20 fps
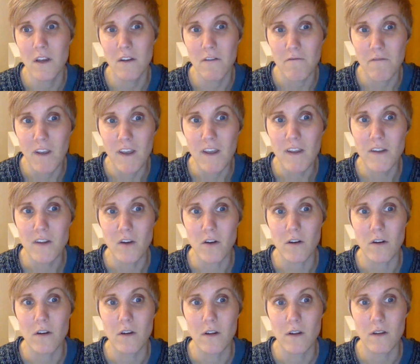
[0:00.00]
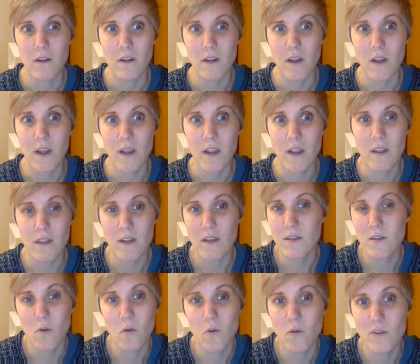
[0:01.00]
failure in
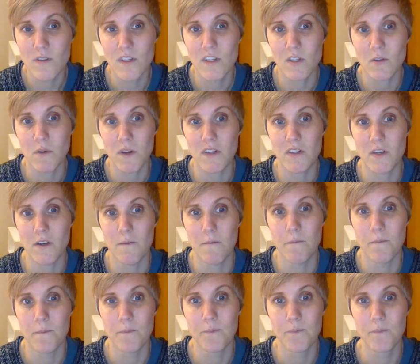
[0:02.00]
this whole situation.